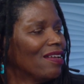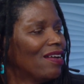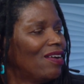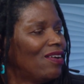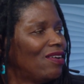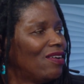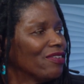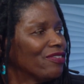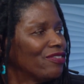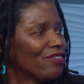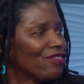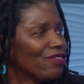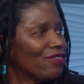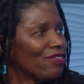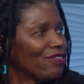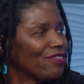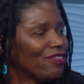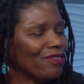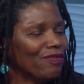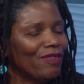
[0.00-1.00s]
All
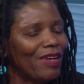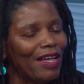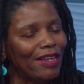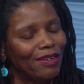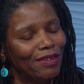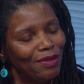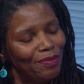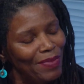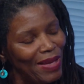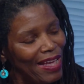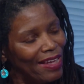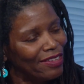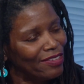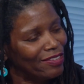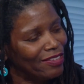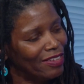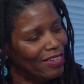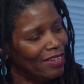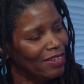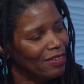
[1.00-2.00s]
children should ride in the back
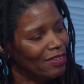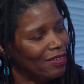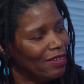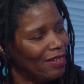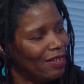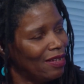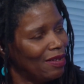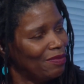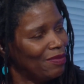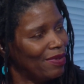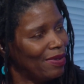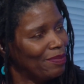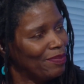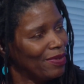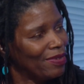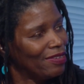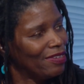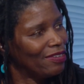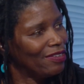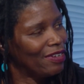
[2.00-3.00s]
seat up
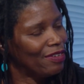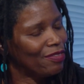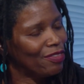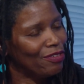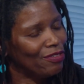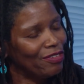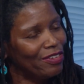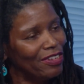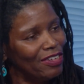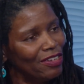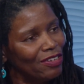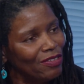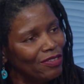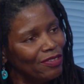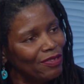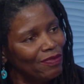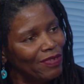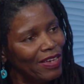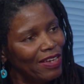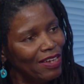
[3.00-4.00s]
until they're 13 years
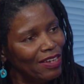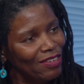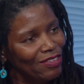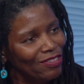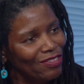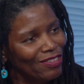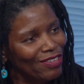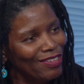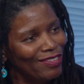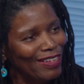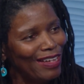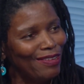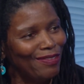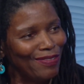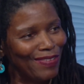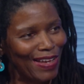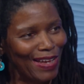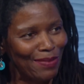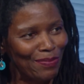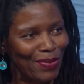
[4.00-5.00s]
of age, because
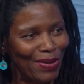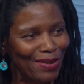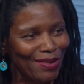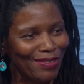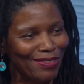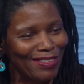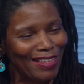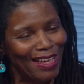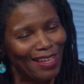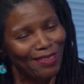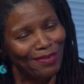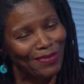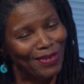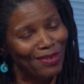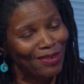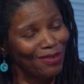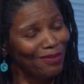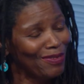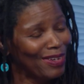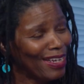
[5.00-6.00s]
I've had parents ask me,
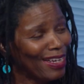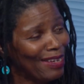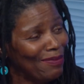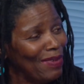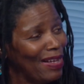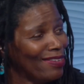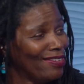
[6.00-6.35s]
oh, when can my